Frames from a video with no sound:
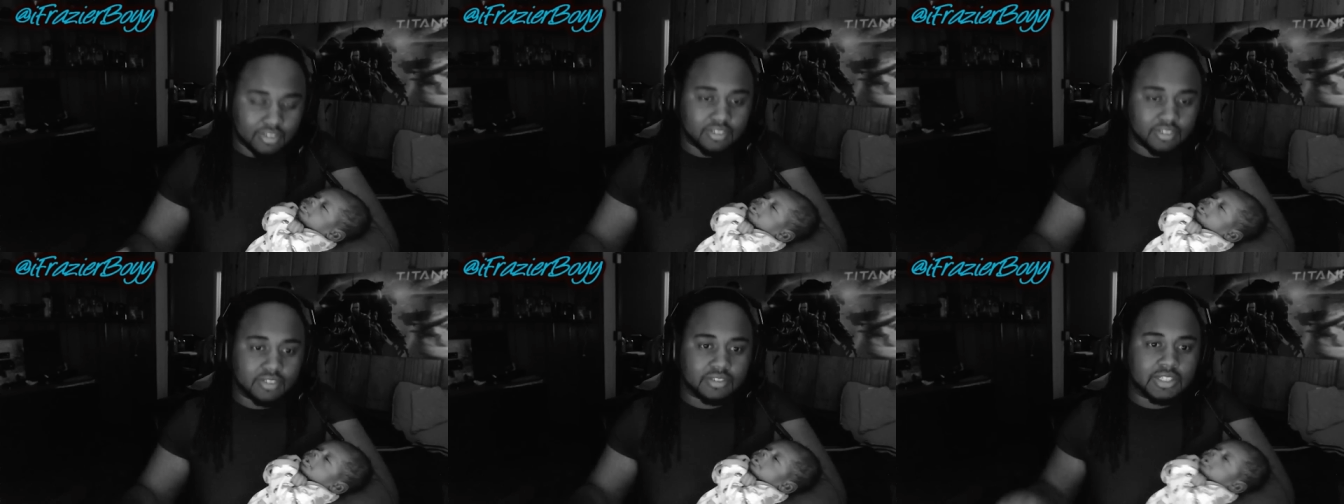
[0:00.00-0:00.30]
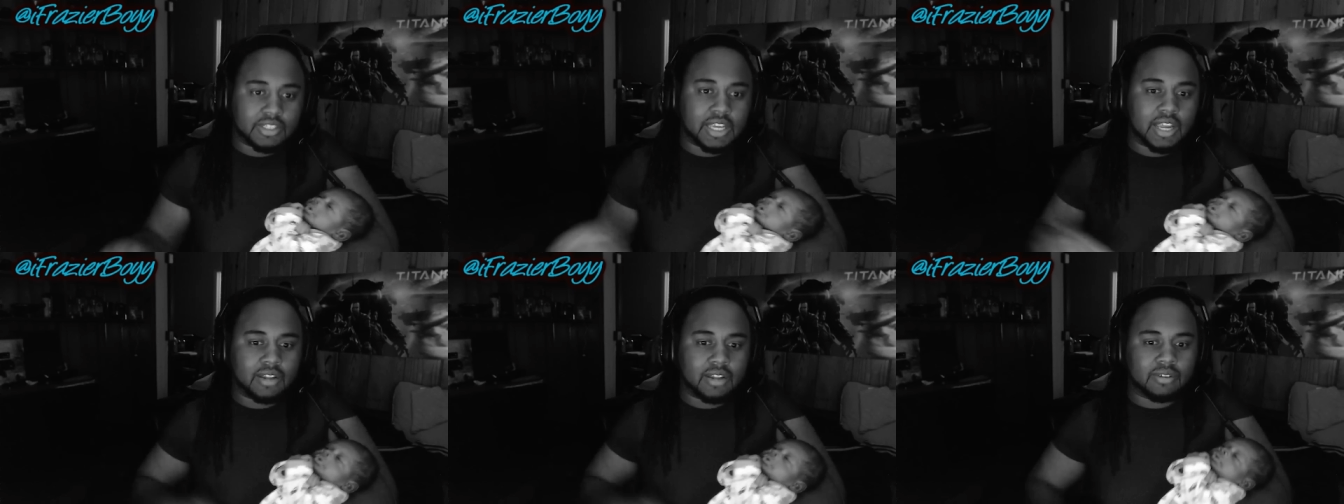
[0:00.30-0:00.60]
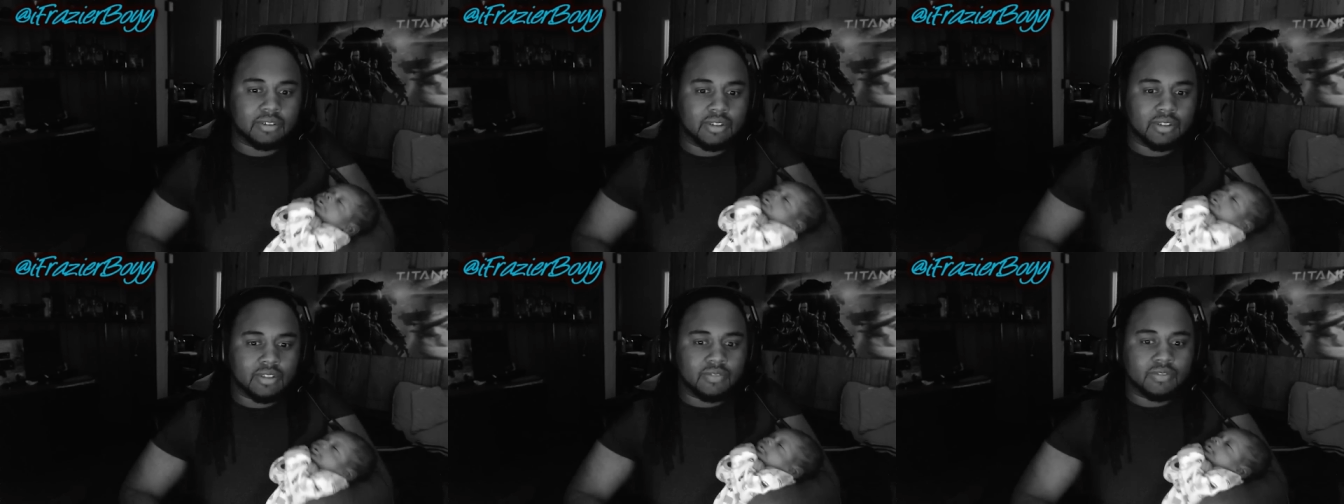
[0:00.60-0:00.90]
Tell
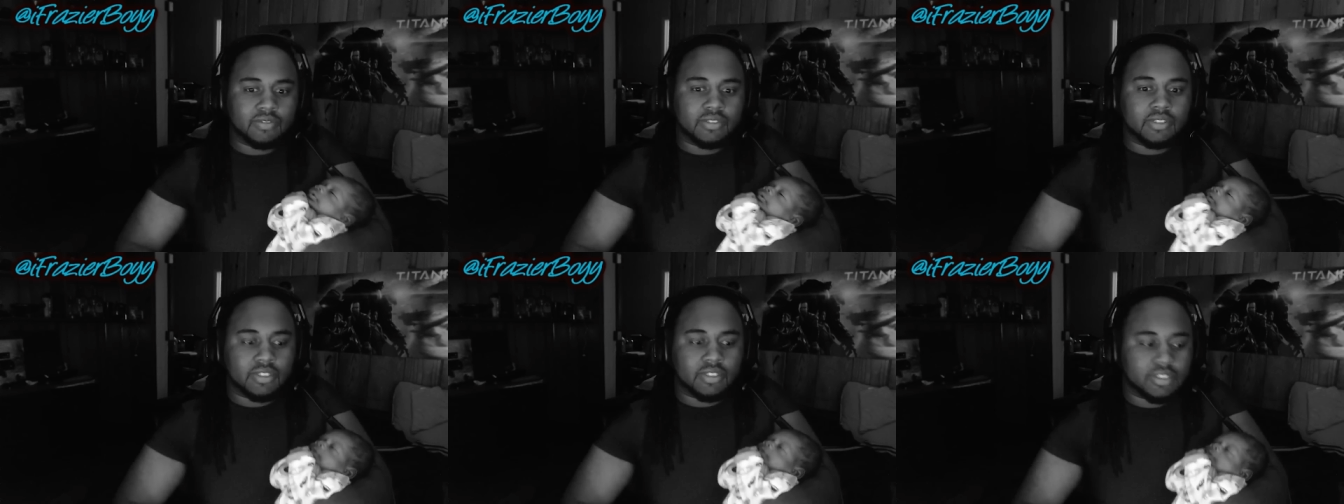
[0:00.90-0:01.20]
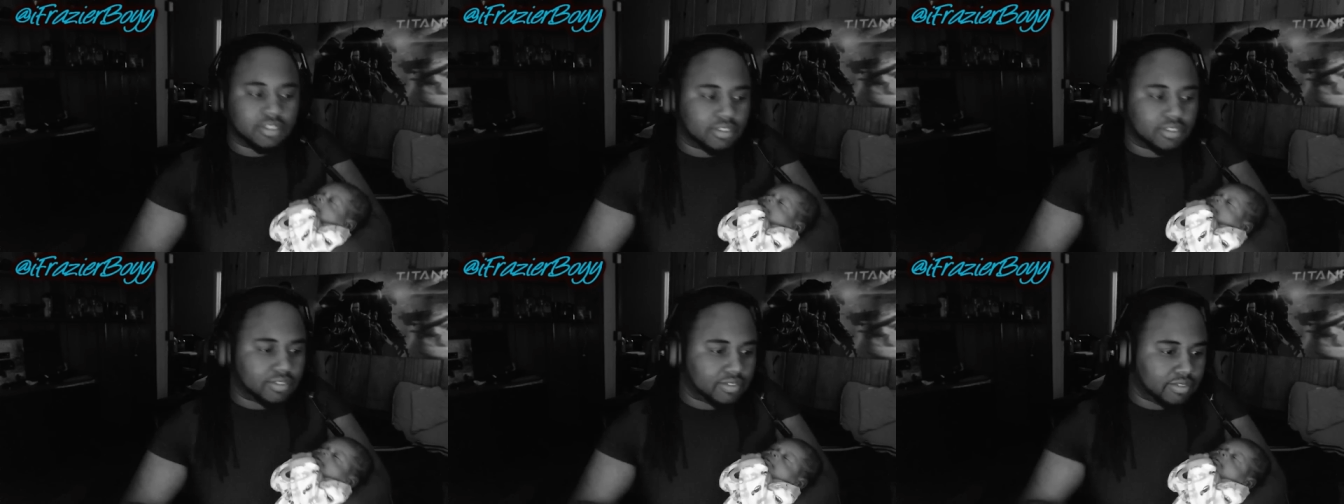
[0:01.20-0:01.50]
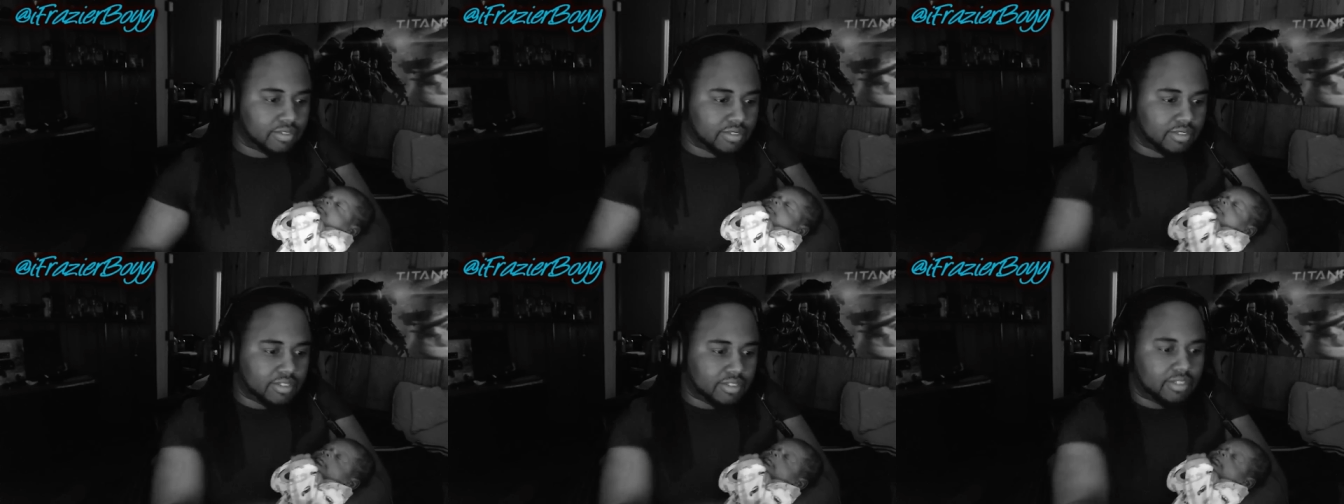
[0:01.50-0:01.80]
him.
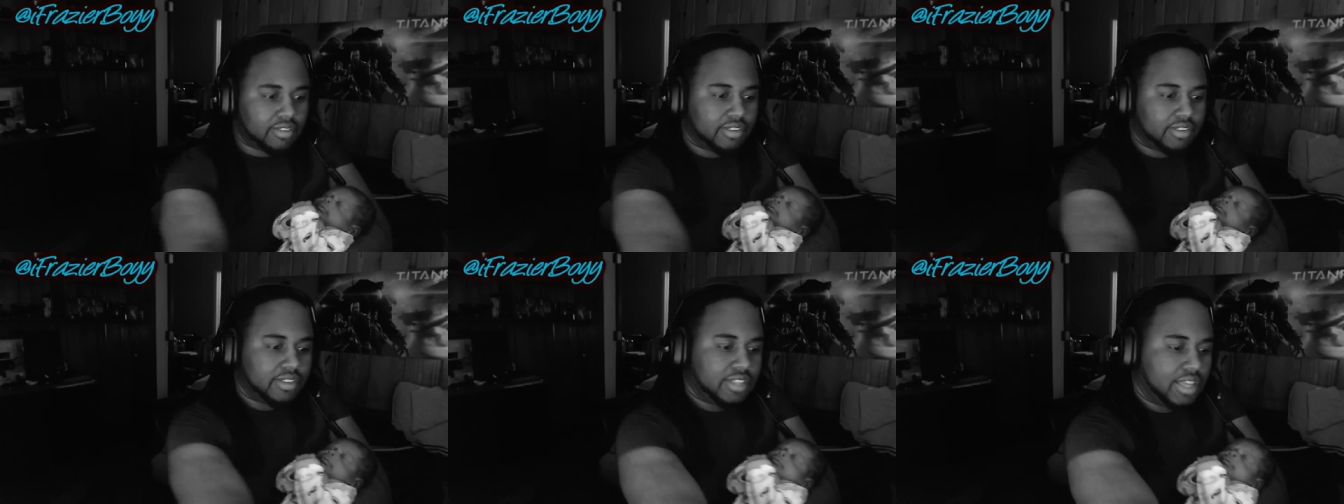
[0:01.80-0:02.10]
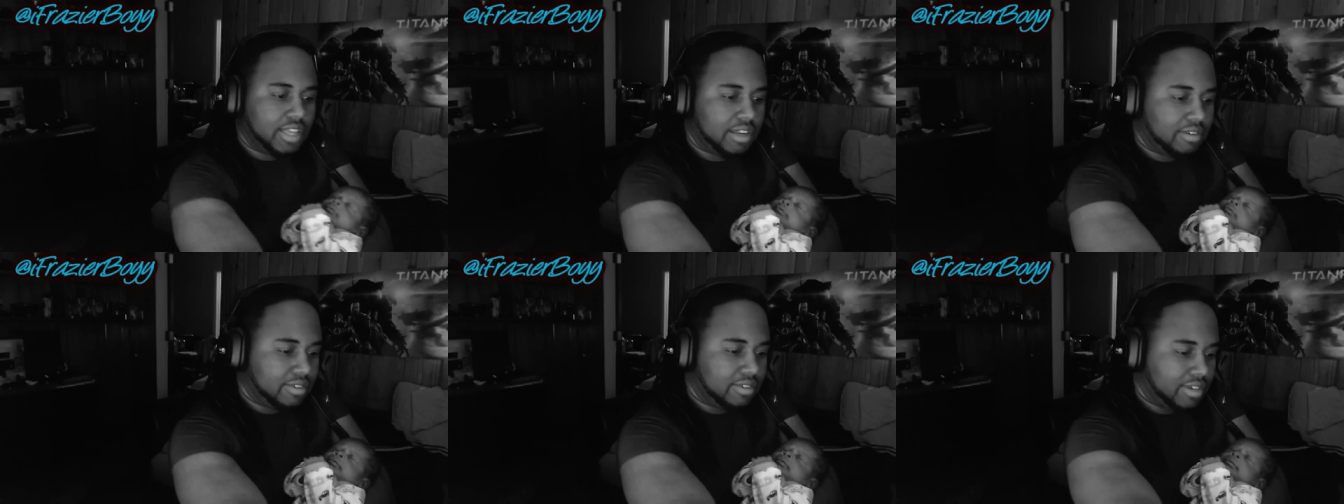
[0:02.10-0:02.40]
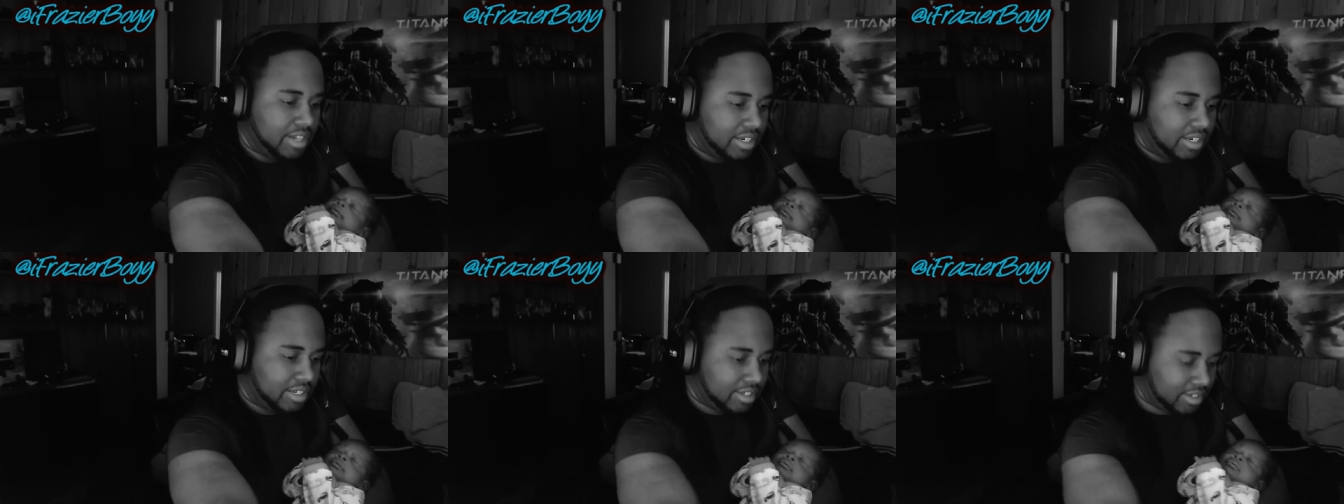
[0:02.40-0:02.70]
Tell him
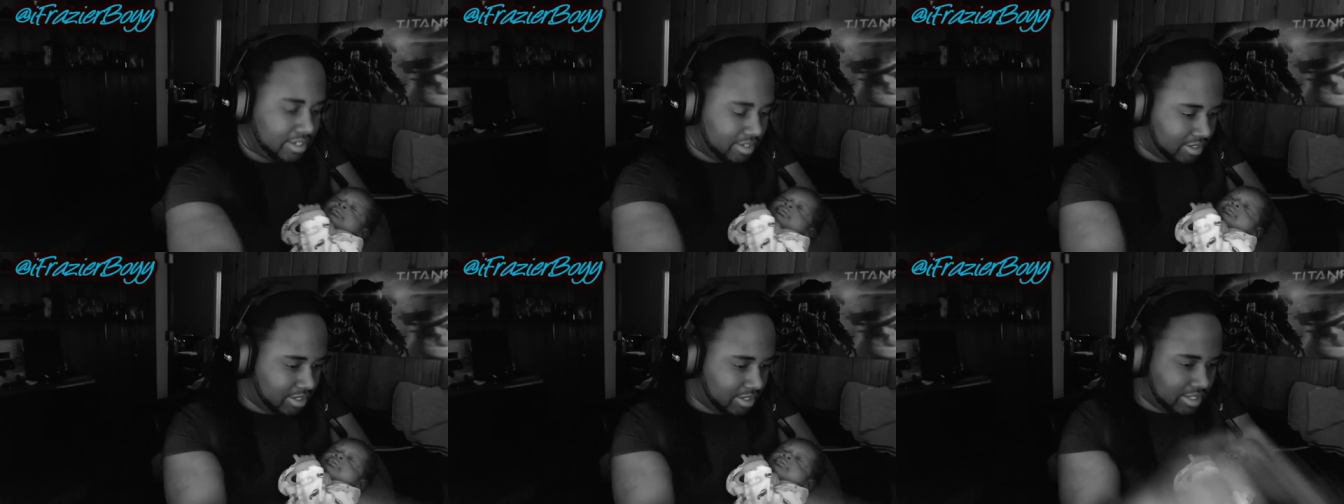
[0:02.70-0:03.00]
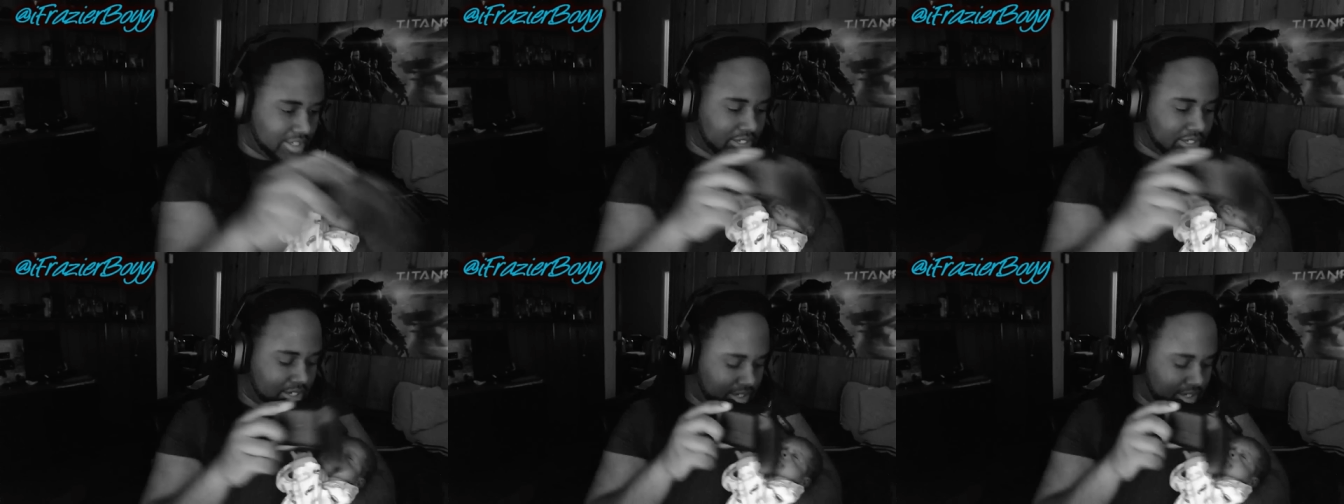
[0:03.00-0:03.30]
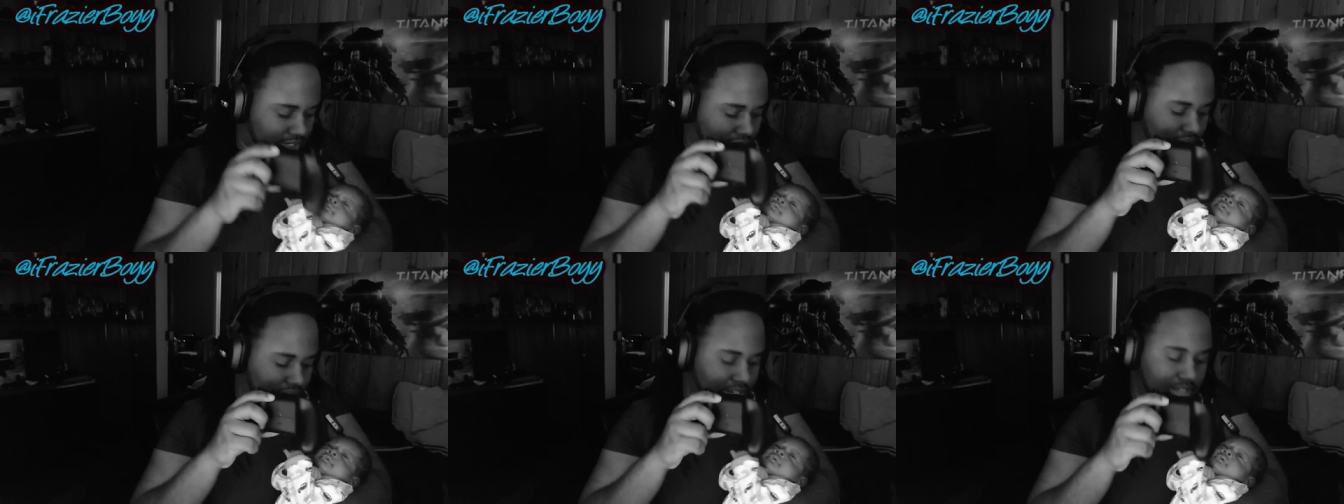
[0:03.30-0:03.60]
this this shit
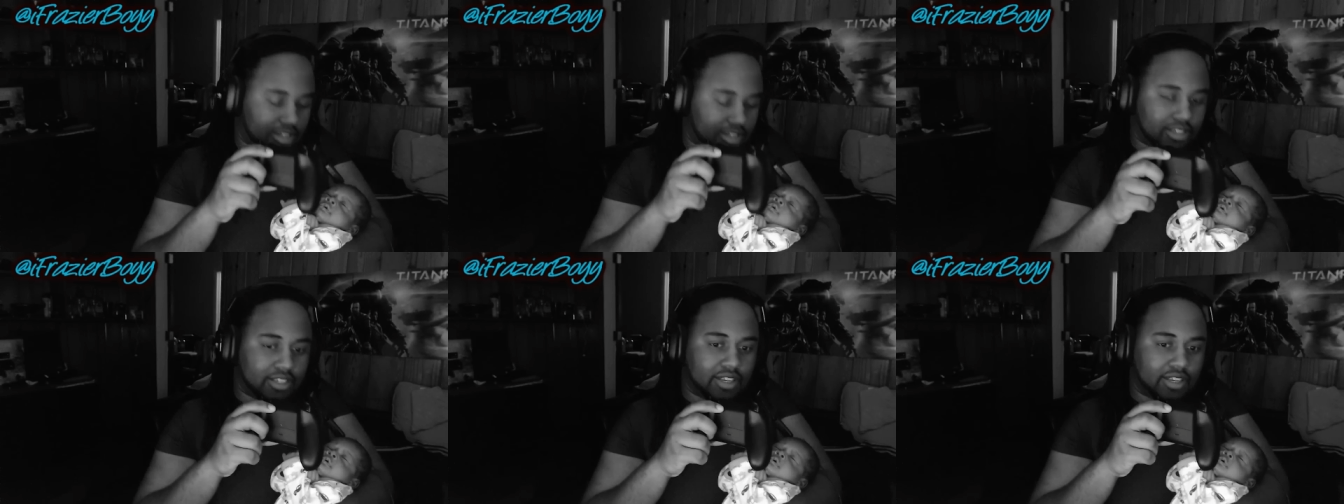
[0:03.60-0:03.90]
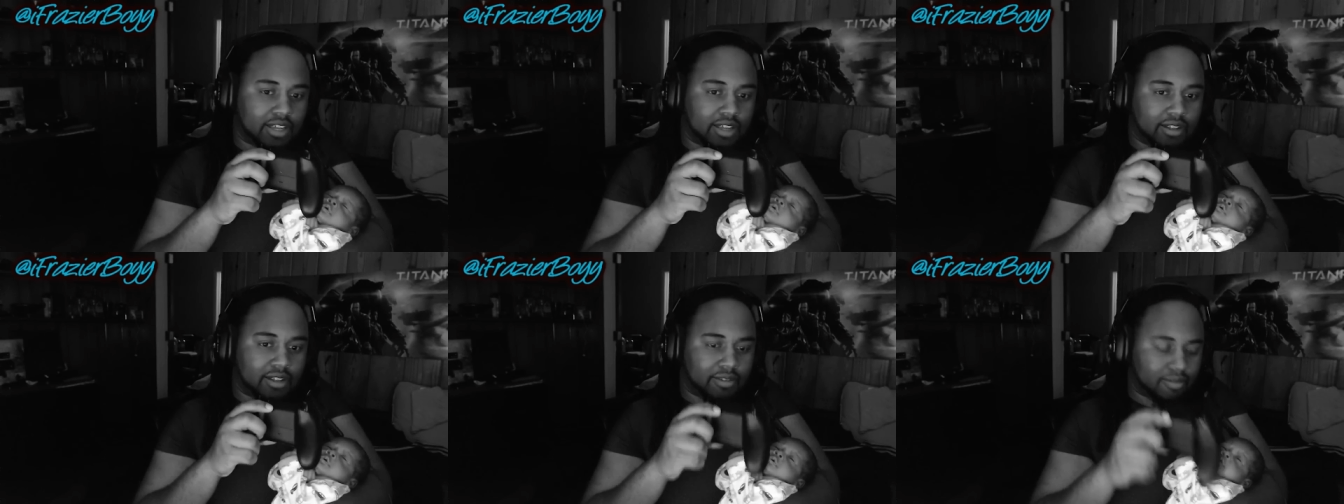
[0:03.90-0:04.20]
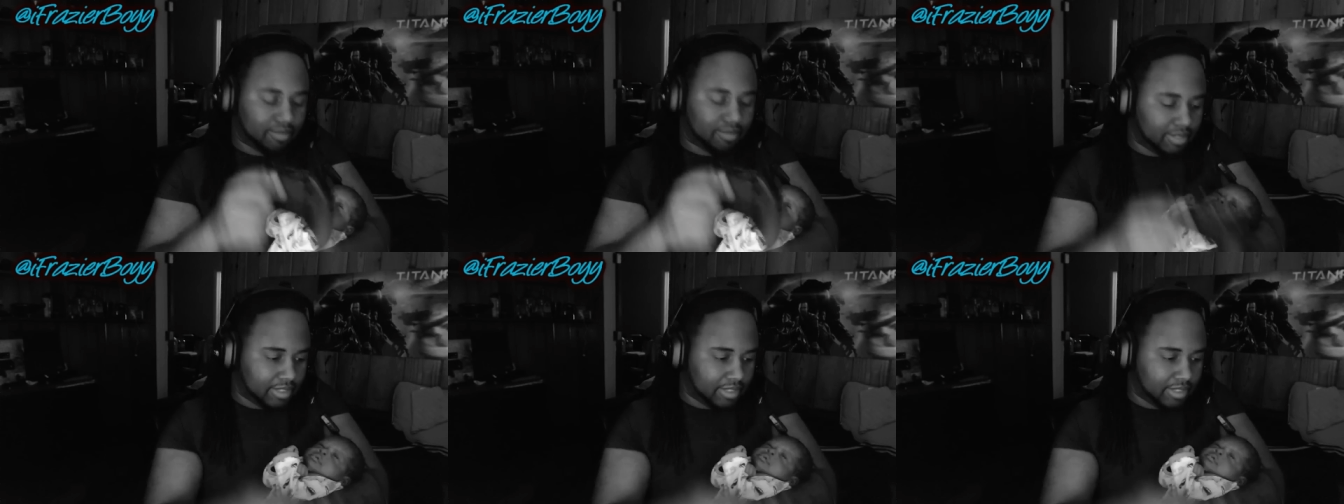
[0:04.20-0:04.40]
sucks, son.